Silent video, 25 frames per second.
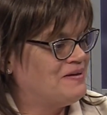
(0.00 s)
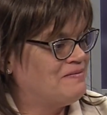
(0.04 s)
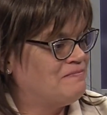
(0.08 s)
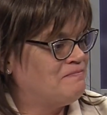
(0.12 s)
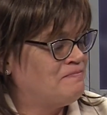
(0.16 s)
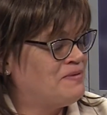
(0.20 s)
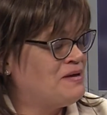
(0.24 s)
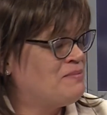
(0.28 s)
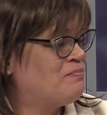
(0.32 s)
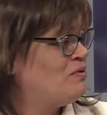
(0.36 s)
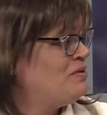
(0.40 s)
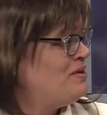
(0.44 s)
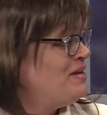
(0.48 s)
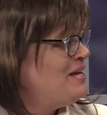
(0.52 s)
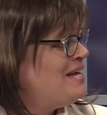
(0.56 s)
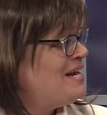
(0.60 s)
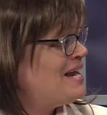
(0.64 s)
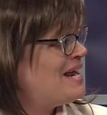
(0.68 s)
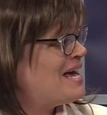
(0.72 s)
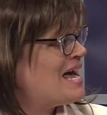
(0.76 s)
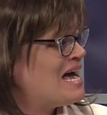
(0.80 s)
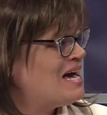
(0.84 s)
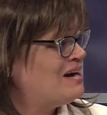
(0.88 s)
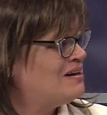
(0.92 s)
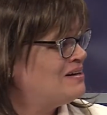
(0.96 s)
people need a
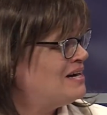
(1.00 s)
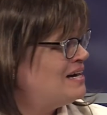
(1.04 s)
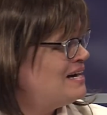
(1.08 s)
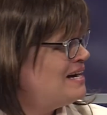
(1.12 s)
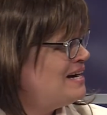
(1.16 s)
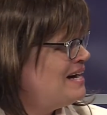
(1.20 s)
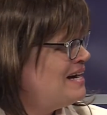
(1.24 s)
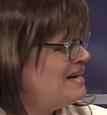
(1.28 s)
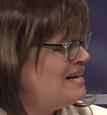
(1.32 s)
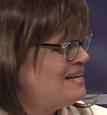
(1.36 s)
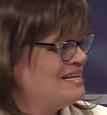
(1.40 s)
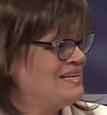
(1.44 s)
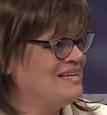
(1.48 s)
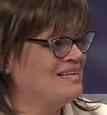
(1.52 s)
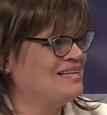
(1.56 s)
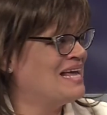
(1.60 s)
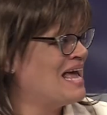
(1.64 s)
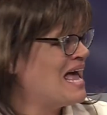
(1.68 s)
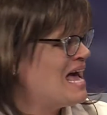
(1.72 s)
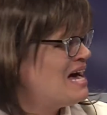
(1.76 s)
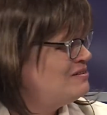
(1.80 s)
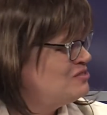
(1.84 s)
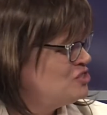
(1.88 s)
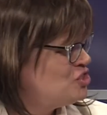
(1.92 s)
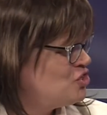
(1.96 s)

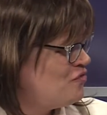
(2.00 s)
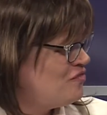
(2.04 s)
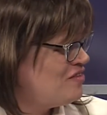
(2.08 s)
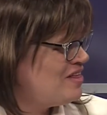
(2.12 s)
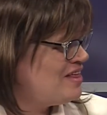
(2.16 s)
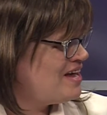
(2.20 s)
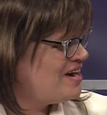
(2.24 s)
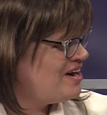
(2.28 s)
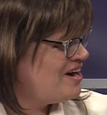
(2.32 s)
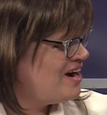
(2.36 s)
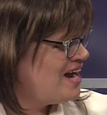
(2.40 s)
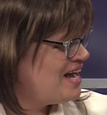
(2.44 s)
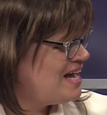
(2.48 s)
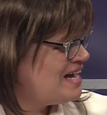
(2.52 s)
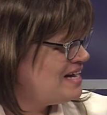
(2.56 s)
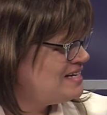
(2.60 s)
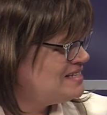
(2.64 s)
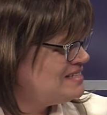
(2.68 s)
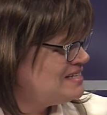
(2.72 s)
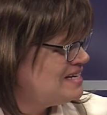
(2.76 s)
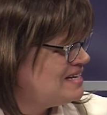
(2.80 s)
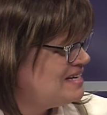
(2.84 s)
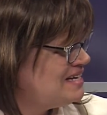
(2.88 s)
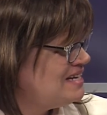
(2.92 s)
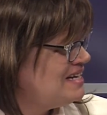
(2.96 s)
house over their
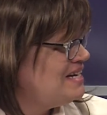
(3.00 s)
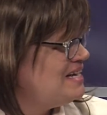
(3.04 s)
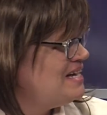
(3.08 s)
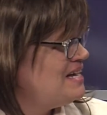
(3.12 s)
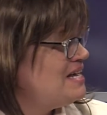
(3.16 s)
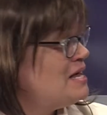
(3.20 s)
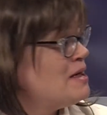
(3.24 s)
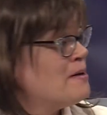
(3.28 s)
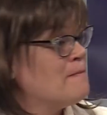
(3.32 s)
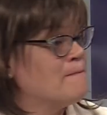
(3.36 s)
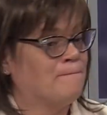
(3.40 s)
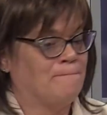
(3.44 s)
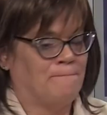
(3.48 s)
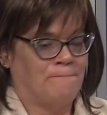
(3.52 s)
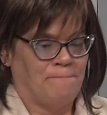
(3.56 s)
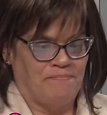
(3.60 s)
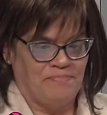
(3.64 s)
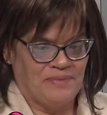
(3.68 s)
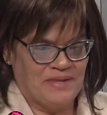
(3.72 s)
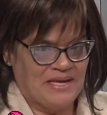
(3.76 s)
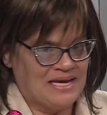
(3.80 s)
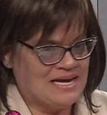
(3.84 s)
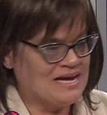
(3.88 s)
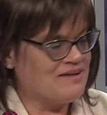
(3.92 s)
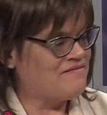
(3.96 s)
head,
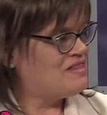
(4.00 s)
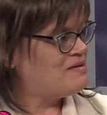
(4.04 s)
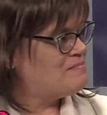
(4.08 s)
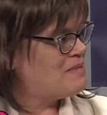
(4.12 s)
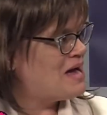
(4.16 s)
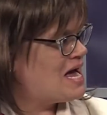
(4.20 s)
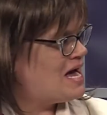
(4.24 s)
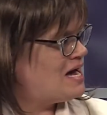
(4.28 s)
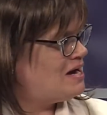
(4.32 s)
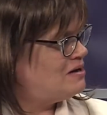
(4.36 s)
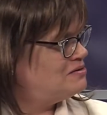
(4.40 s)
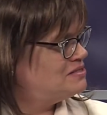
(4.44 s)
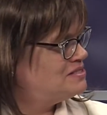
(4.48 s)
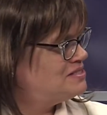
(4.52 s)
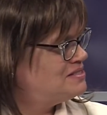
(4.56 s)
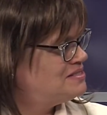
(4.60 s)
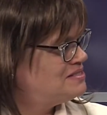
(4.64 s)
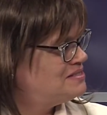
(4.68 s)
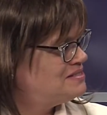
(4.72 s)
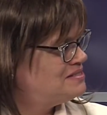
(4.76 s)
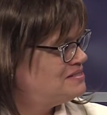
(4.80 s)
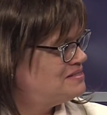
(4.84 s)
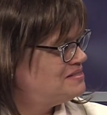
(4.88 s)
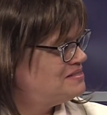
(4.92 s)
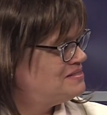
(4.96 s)
give them a house.
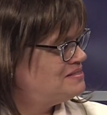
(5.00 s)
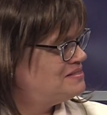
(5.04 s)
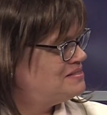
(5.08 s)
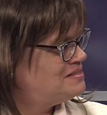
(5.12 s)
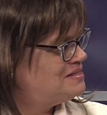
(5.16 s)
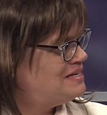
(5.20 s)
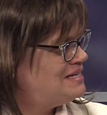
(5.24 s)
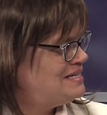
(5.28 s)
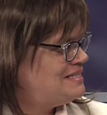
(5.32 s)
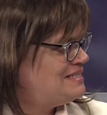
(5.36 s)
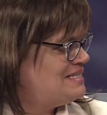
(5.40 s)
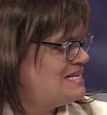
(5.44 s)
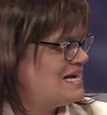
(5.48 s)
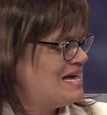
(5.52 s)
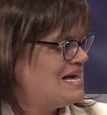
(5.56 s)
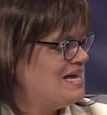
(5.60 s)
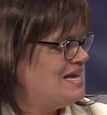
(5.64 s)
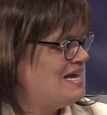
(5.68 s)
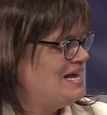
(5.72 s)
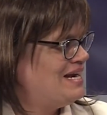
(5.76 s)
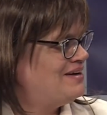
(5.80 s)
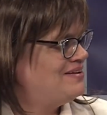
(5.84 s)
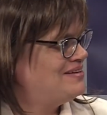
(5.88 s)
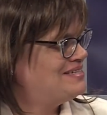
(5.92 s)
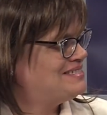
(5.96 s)
It's that,
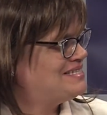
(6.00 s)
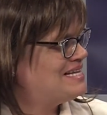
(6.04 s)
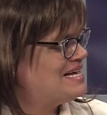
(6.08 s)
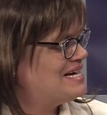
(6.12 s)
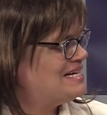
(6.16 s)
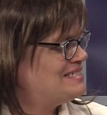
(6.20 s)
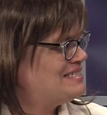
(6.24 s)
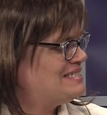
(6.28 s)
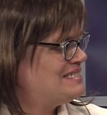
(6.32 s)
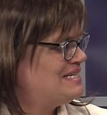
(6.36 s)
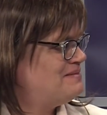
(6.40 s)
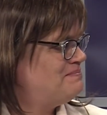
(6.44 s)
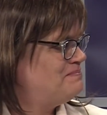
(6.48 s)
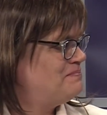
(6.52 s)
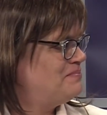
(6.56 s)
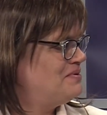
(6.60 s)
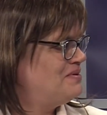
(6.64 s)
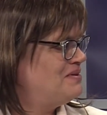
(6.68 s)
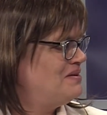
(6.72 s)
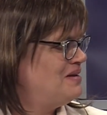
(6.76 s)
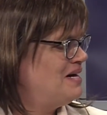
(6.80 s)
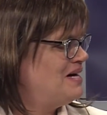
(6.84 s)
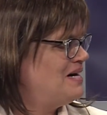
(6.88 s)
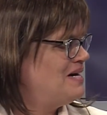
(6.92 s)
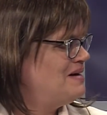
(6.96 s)
it's that
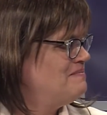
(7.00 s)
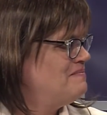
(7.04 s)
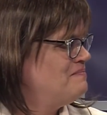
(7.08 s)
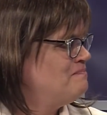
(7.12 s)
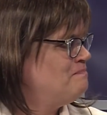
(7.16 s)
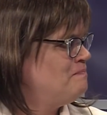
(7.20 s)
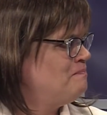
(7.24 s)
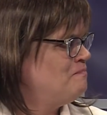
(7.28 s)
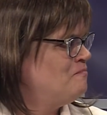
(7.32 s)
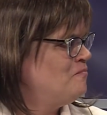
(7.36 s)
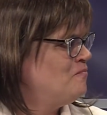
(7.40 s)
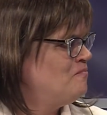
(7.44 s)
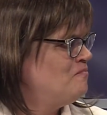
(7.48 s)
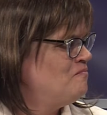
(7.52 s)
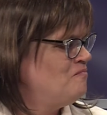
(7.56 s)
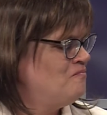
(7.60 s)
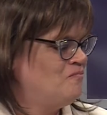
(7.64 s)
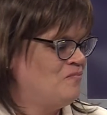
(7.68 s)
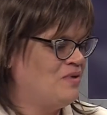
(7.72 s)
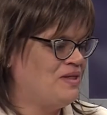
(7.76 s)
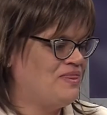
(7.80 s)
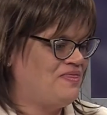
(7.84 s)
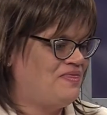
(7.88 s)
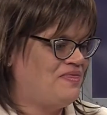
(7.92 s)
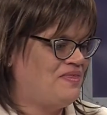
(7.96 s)
simple.
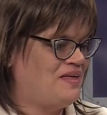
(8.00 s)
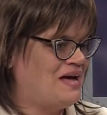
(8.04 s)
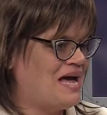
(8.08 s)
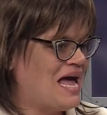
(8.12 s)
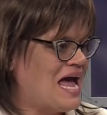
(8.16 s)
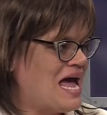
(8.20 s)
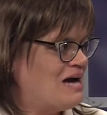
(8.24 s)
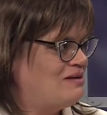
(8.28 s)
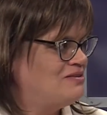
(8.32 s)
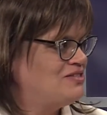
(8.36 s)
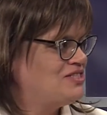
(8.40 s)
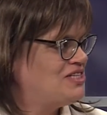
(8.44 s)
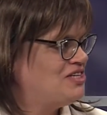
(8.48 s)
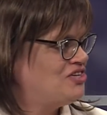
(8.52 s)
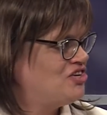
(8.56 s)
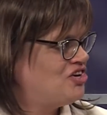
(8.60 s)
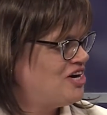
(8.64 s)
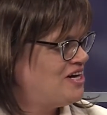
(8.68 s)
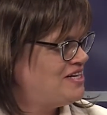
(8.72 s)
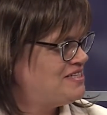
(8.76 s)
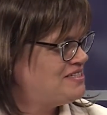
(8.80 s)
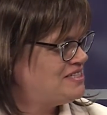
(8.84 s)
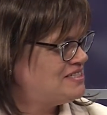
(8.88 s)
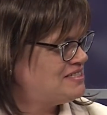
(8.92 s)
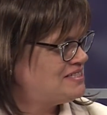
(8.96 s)
With the housing
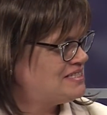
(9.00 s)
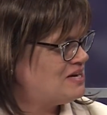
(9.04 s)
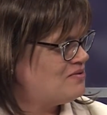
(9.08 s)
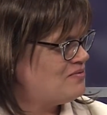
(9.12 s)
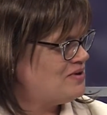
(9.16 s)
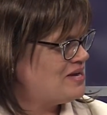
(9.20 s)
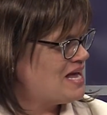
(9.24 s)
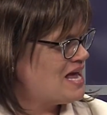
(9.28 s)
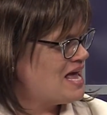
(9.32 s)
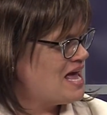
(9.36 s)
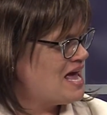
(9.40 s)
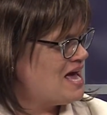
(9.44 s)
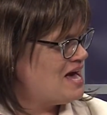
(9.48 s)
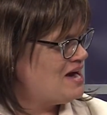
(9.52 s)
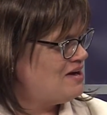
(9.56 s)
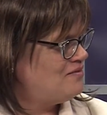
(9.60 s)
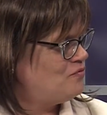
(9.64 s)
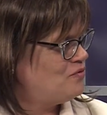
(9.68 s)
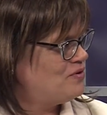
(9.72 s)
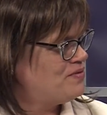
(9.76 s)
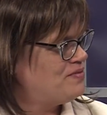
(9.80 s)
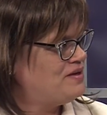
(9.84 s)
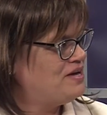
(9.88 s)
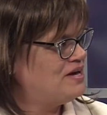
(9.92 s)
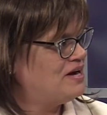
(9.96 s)
crisis that we have,
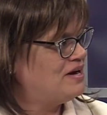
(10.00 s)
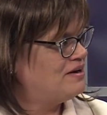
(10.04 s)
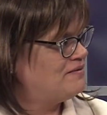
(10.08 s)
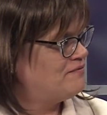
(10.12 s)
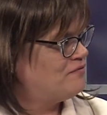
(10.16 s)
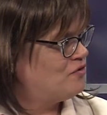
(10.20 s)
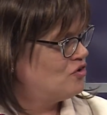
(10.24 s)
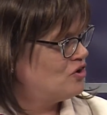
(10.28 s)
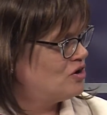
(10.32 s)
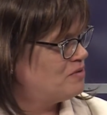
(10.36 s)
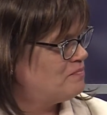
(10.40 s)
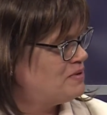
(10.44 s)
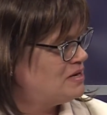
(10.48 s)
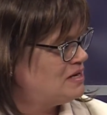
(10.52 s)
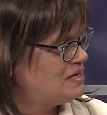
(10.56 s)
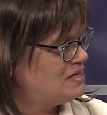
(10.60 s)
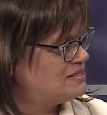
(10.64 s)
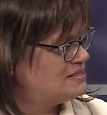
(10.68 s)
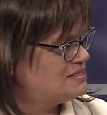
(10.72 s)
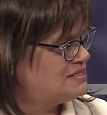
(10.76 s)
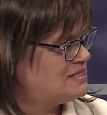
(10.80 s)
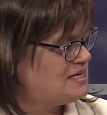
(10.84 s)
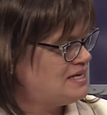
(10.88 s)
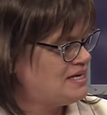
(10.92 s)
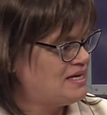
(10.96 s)
with the
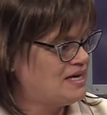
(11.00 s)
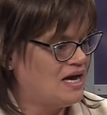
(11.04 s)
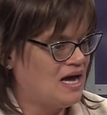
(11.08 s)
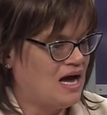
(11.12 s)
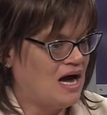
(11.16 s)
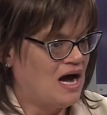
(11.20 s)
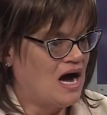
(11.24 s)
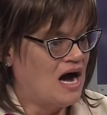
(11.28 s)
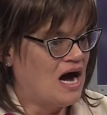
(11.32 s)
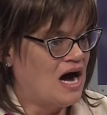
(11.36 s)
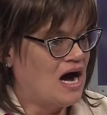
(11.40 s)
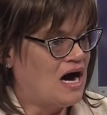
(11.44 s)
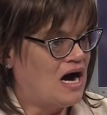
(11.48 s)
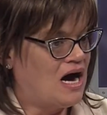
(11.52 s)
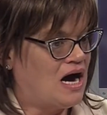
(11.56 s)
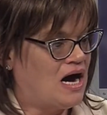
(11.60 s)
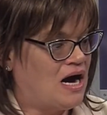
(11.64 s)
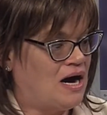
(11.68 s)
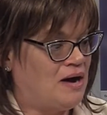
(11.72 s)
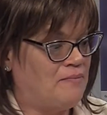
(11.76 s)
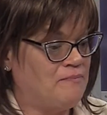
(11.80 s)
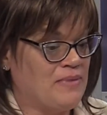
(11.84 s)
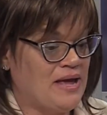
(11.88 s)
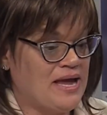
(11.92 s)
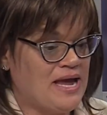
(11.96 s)
unaffordability,
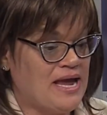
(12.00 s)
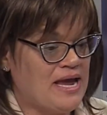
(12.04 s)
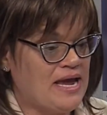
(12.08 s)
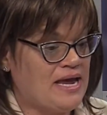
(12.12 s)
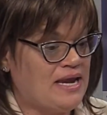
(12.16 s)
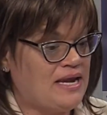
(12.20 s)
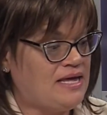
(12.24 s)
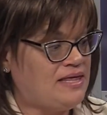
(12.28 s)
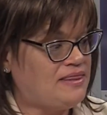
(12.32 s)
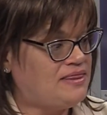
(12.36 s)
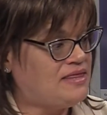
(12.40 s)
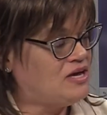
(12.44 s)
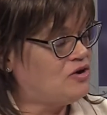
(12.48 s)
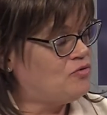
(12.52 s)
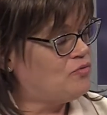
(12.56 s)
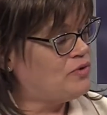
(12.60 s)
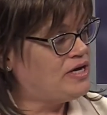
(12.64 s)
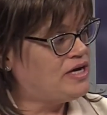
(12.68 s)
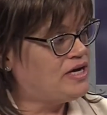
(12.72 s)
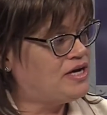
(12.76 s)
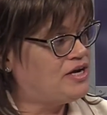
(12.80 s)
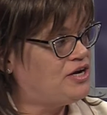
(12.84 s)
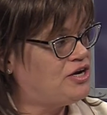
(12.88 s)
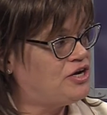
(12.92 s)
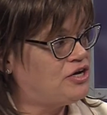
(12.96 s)
anything we
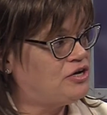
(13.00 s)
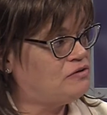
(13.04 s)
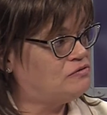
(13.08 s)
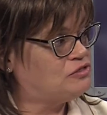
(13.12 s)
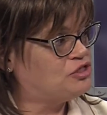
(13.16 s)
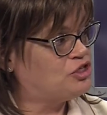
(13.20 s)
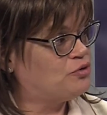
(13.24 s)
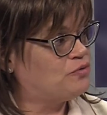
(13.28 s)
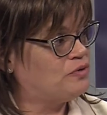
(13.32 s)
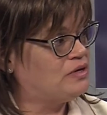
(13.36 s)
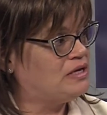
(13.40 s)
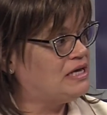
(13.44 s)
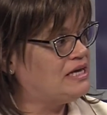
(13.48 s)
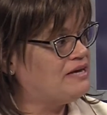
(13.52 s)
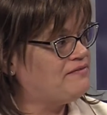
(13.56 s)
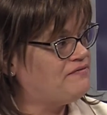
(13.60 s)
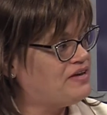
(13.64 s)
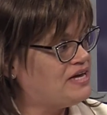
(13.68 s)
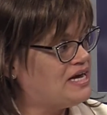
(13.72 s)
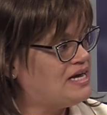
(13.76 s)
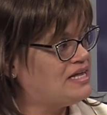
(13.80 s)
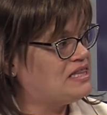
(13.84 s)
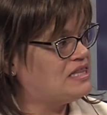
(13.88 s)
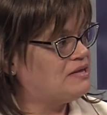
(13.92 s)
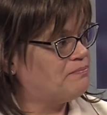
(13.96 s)
can do to
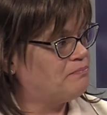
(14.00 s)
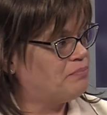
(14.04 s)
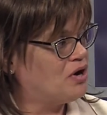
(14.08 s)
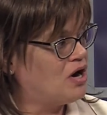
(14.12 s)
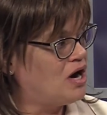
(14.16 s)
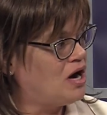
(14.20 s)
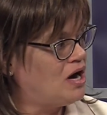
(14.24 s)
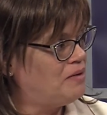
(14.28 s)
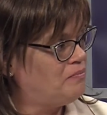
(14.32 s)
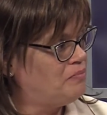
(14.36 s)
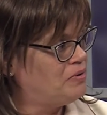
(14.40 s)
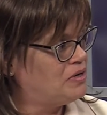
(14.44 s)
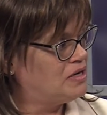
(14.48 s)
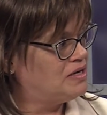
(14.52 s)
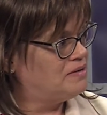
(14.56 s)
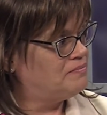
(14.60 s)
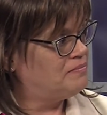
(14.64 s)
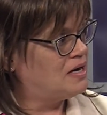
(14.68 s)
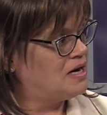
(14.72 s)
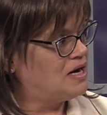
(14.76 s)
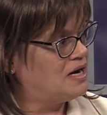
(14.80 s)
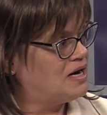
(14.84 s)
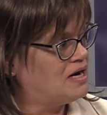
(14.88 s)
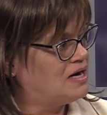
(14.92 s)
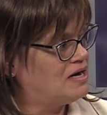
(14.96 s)
alleviate the problem
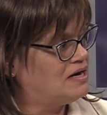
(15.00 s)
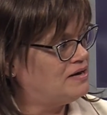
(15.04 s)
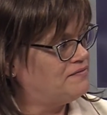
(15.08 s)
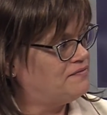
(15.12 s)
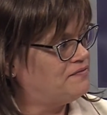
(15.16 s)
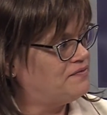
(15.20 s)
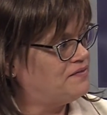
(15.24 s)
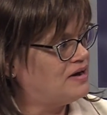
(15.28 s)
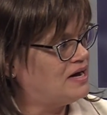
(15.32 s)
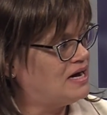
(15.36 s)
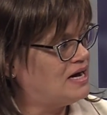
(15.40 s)
of